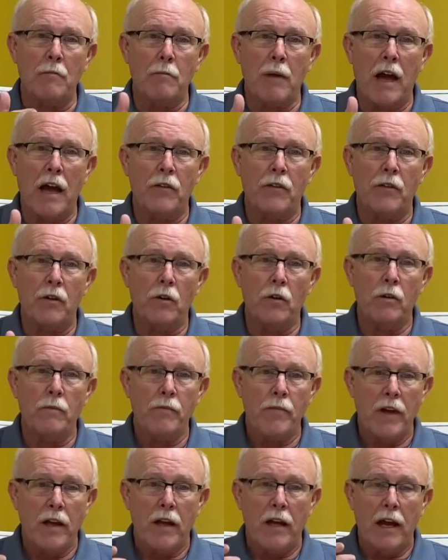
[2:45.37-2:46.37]
Matthew
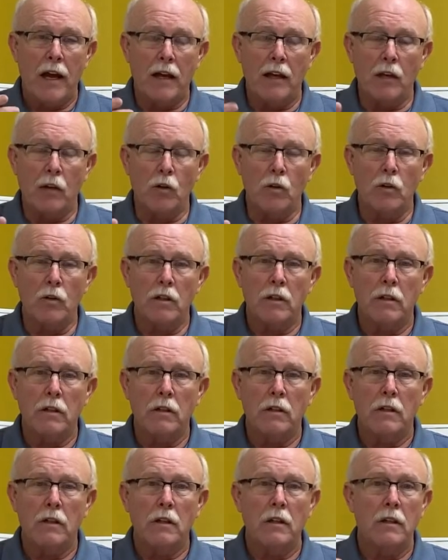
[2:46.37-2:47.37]
and Luke
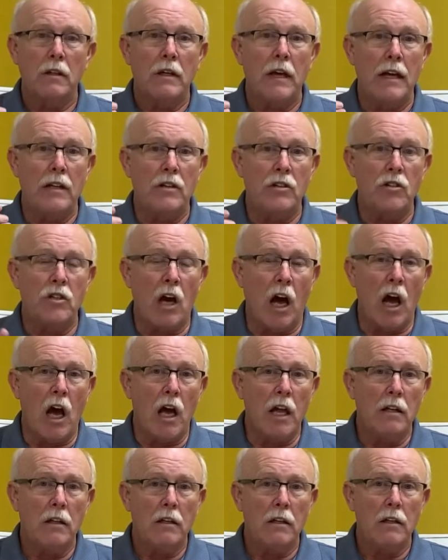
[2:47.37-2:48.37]
and
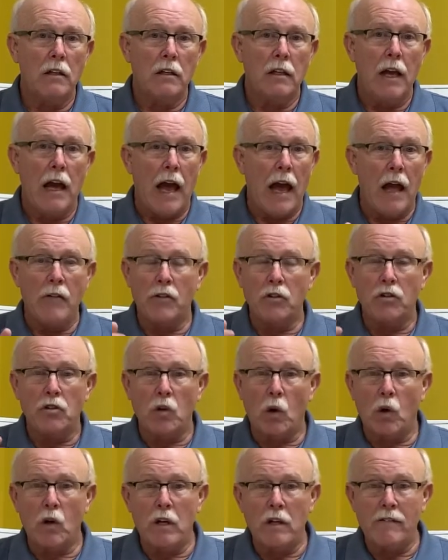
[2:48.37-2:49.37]
John and the
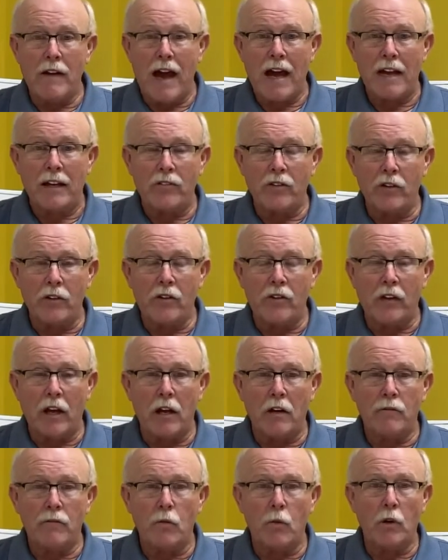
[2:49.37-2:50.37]
story of Acts
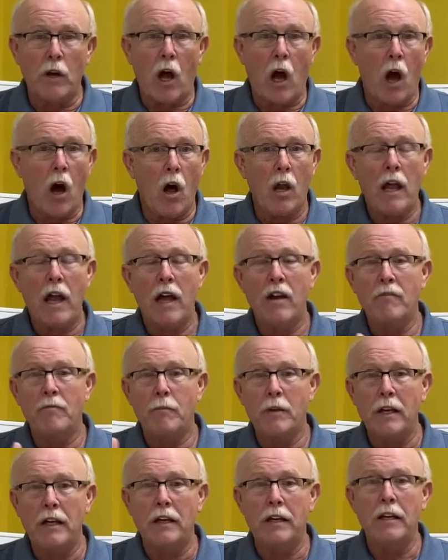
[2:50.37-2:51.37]
itself would all have
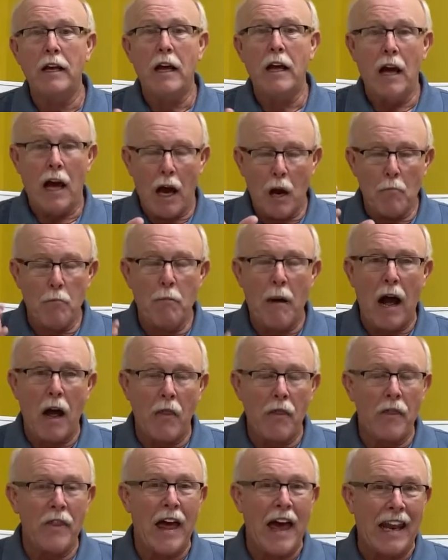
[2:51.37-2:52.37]
been
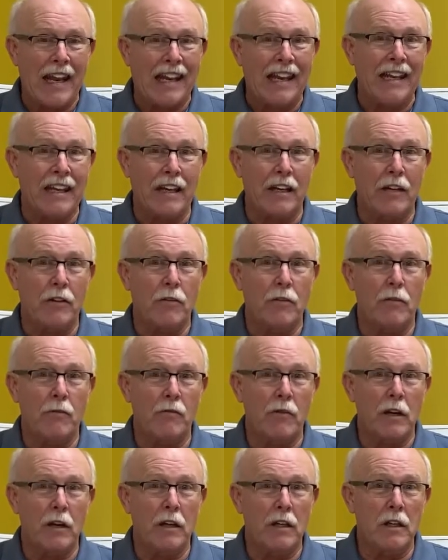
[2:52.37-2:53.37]
about that length,
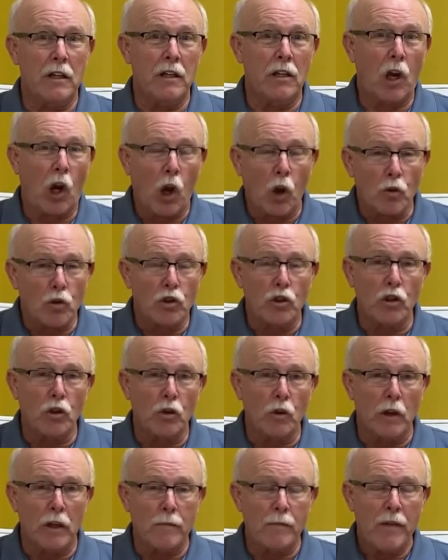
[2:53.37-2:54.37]
very close
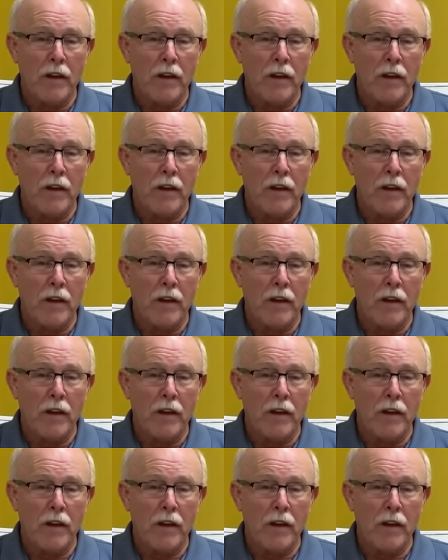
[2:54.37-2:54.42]
to it.